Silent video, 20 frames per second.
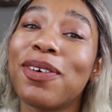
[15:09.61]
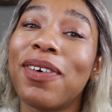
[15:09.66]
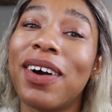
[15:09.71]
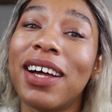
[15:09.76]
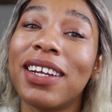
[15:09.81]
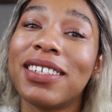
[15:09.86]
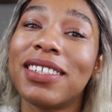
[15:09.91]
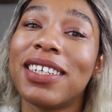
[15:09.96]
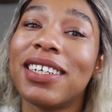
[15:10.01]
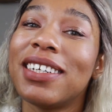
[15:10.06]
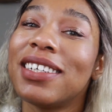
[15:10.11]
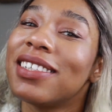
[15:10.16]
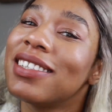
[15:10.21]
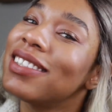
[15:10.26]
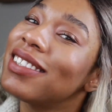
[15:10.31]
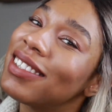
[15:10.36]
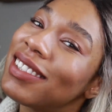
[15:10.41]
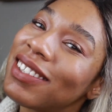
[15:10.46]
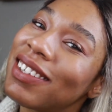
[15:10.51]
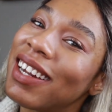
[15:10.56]
for
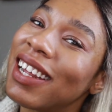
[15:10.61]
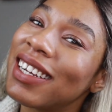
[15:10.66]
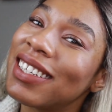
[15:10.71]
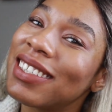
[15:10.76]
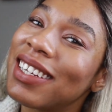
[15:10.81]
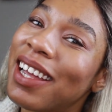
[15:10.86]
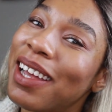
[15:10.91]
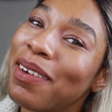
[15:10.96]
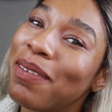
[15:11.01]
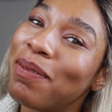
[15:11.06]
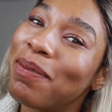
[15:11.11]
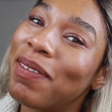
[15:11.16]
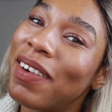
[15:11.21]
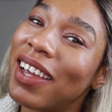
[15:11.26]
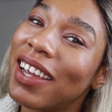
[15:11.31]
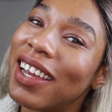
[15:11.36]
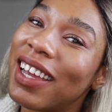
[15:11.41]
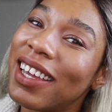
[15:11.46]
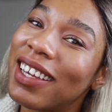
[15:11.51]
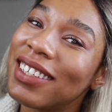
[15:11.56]
watching. Till next time.
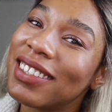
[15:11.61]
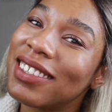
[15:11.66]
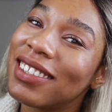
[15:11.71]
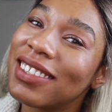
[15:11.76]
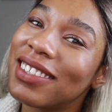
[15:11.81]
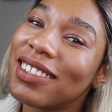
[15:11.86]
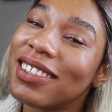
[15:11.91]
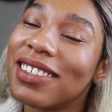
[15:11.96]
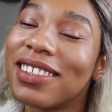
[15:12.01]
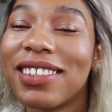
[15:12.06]
Bye guys.